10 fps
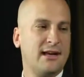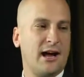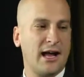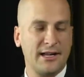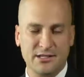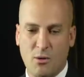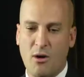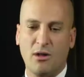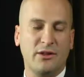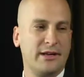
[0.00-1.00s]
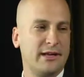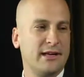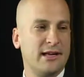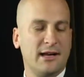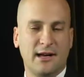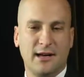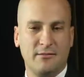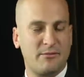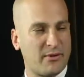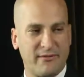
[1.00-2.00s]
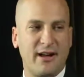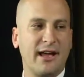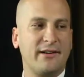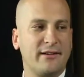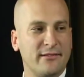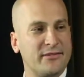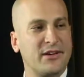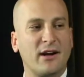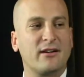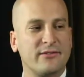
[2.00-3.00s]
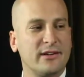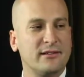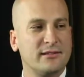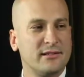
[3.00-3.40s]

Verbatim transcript: highest quality uh, provider of photography.